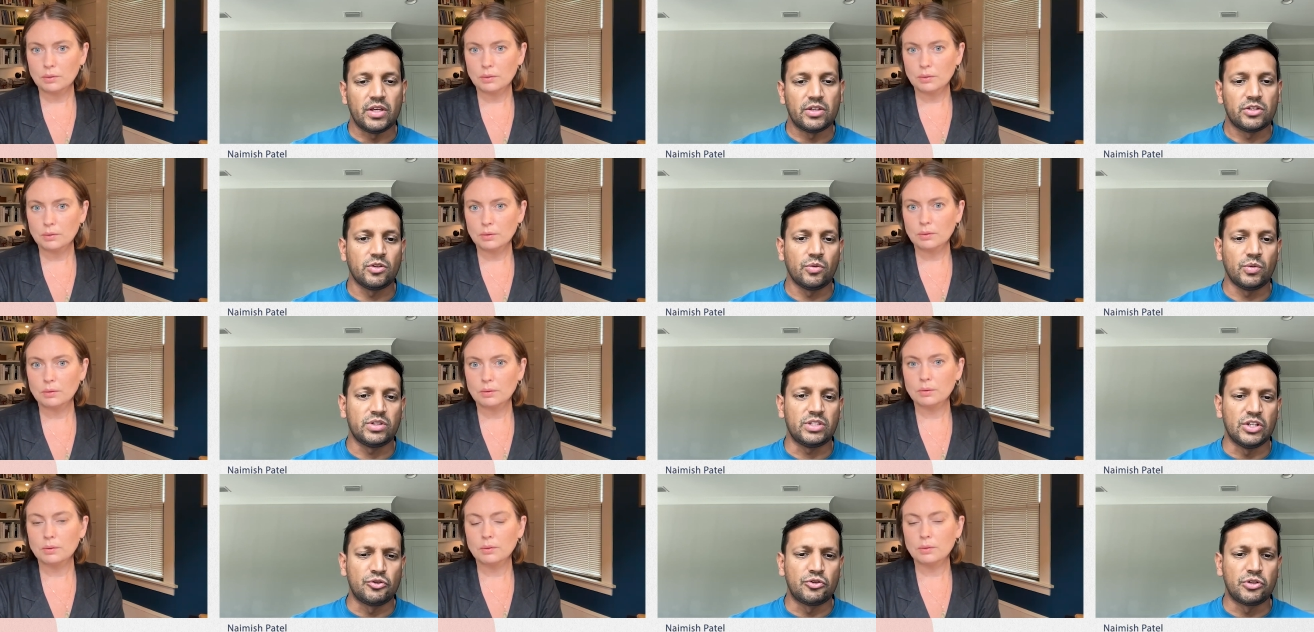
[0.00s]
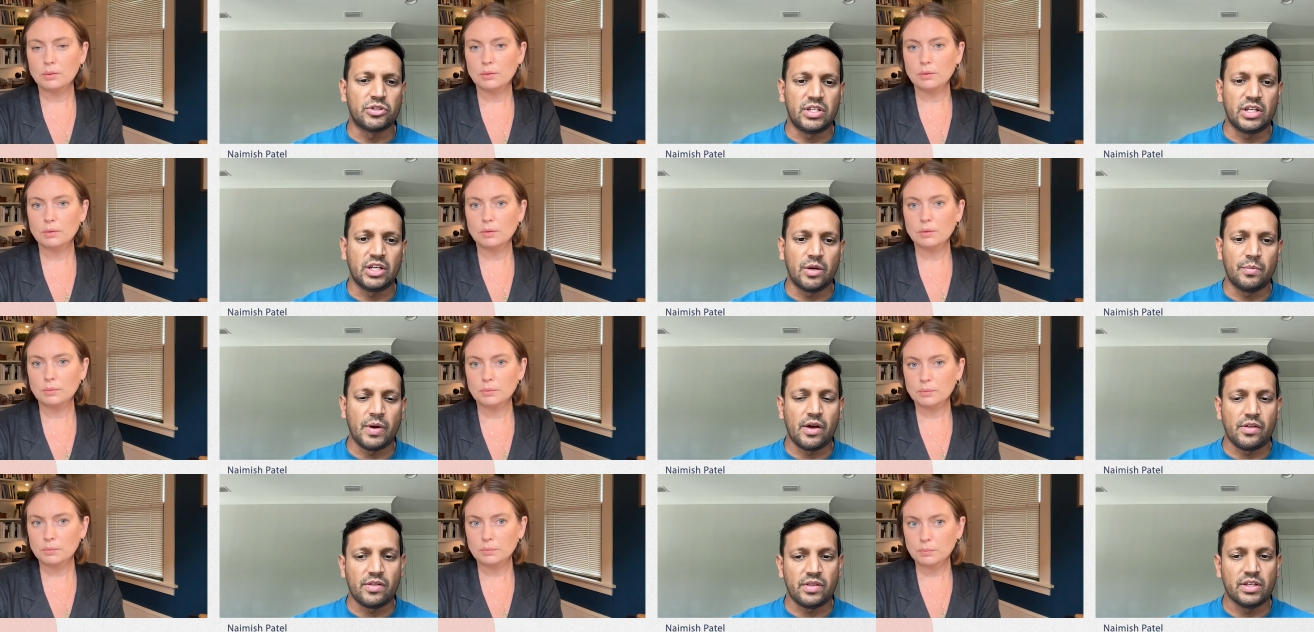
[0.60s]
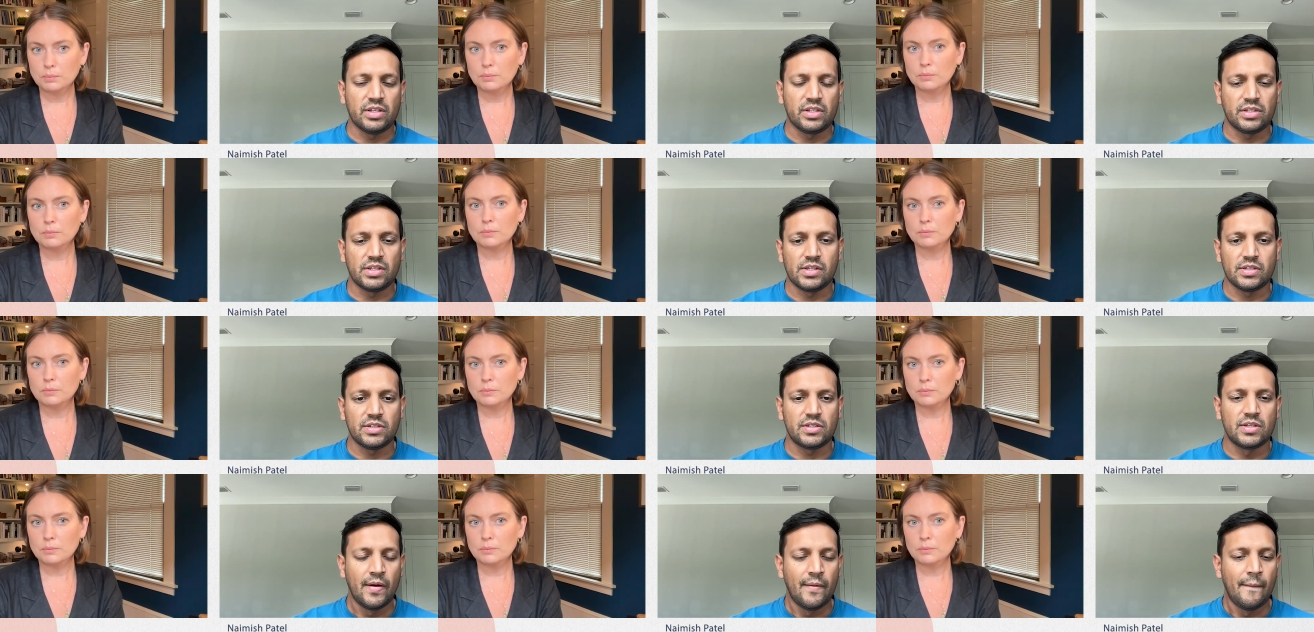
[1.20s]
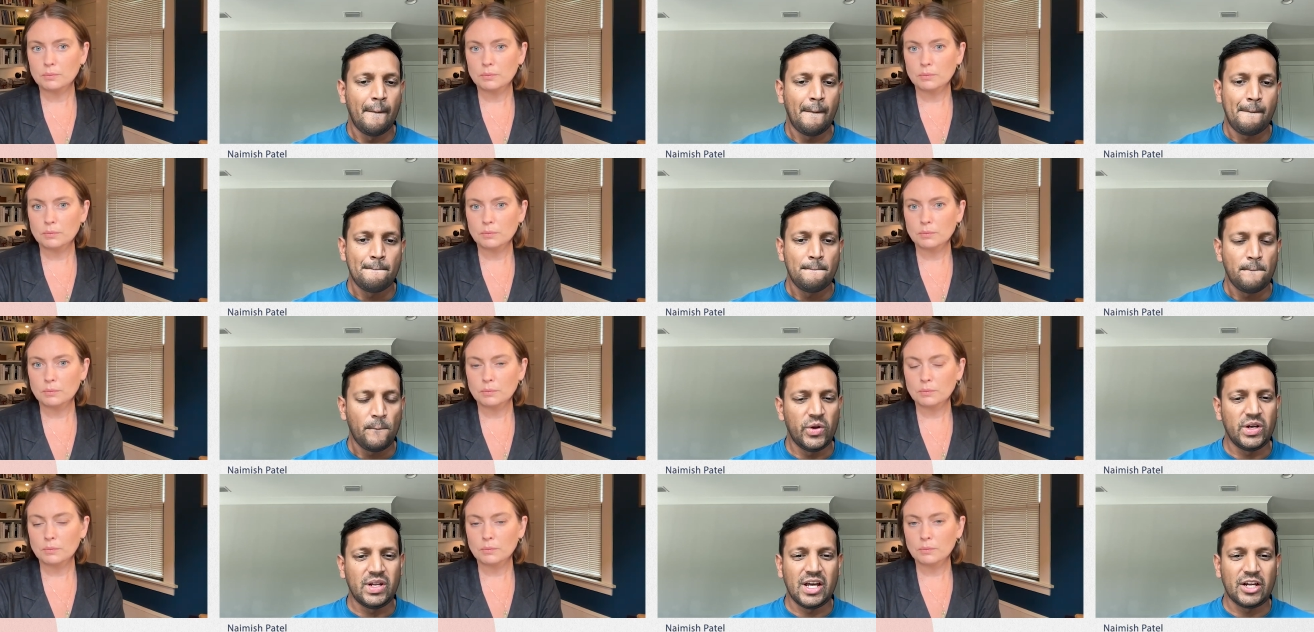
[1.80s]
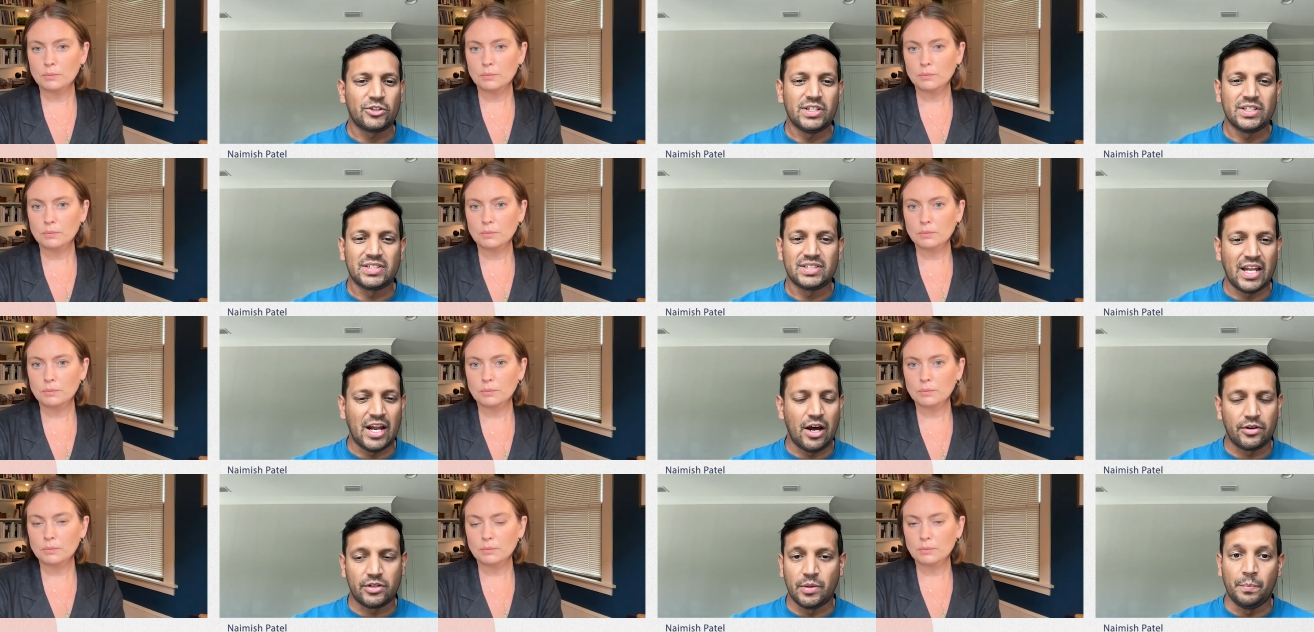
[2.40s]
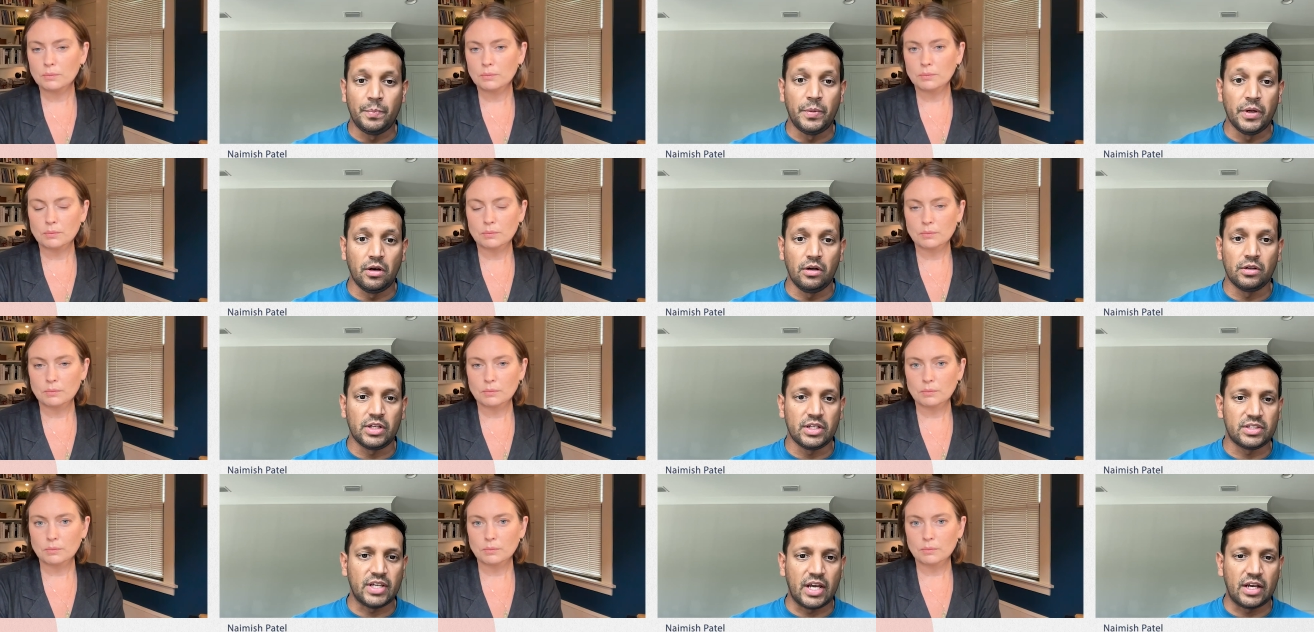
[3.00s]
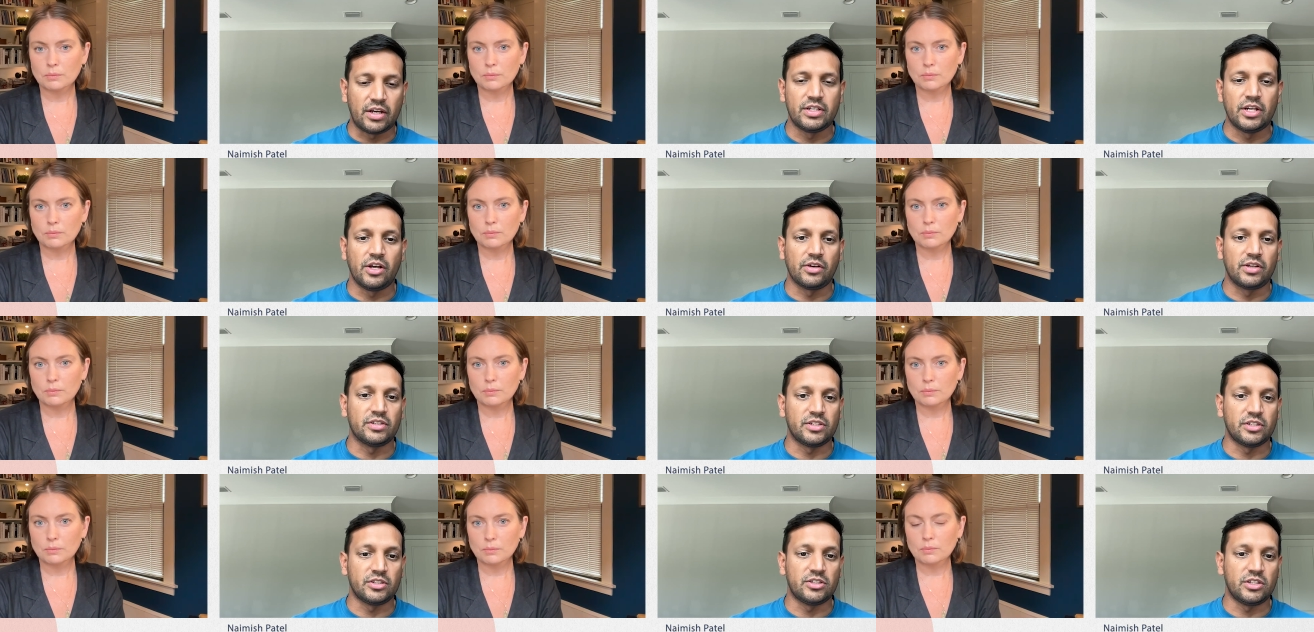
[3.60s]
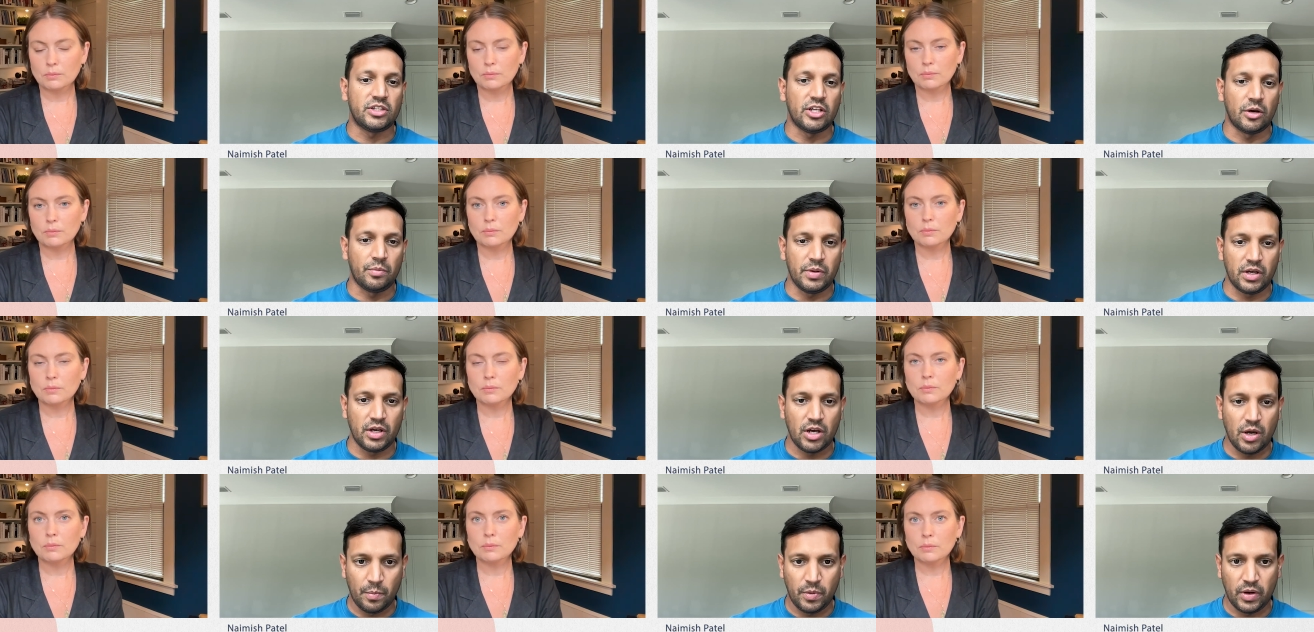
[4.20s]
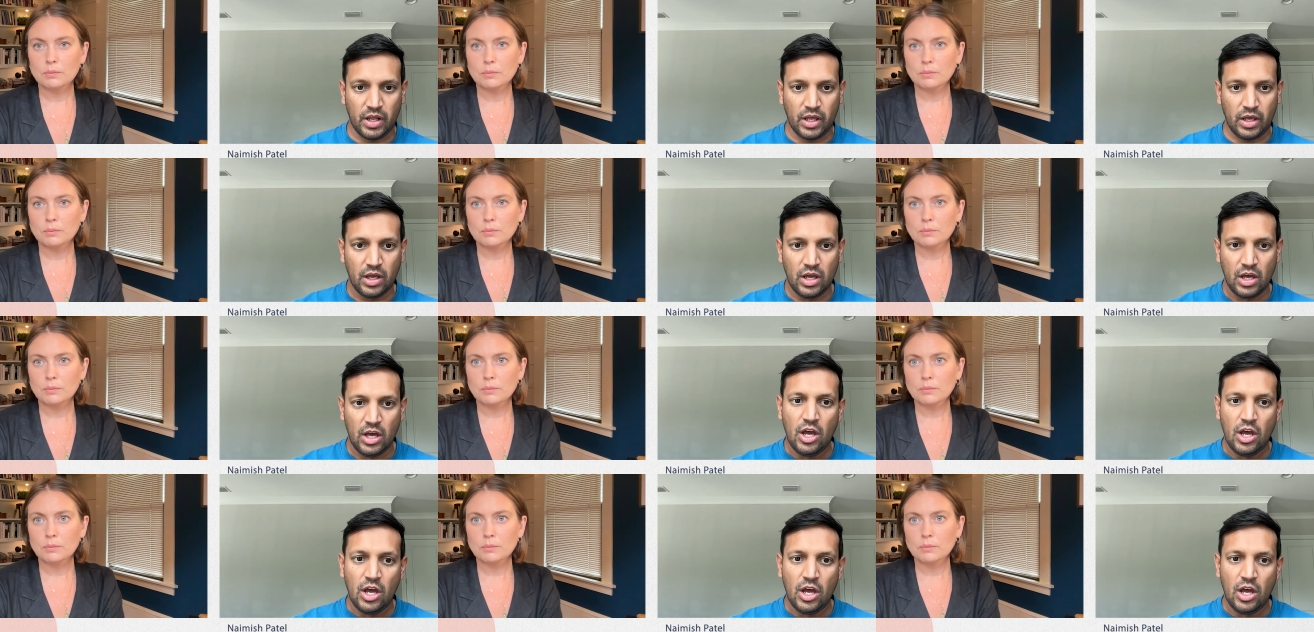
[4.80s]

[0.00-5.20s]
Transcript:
Speaker 1: So what's interesting about this is we didn't actually set out to build a psychedelic assisted therapy company.